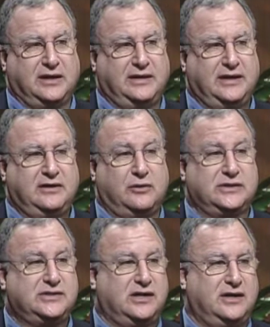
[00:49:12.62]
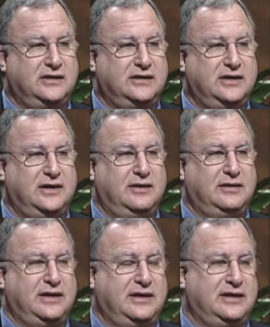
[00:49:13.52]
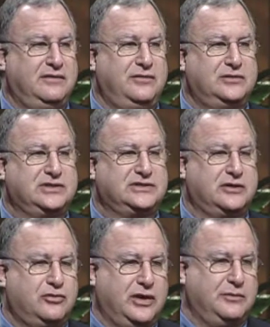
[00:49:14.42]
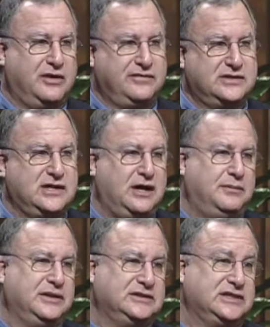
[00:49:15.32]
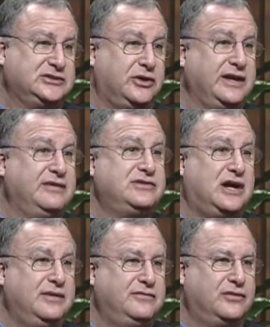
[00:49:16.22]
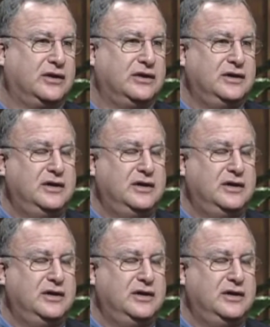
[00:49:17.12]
and they know a ton, and they give you just the cream off the top because that's all they have time for.